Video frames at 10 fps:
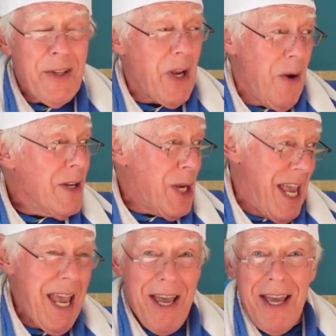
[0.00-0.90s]
So to
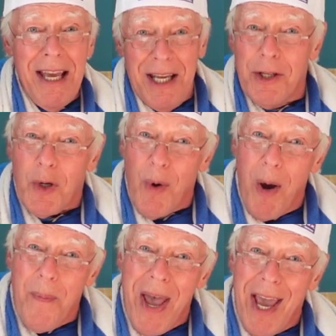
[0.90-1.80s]
hear is to
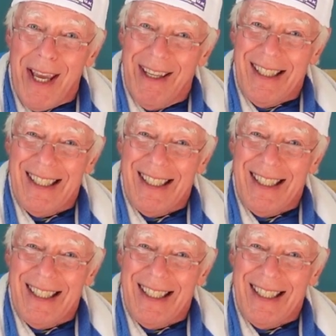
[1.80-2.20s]
obey.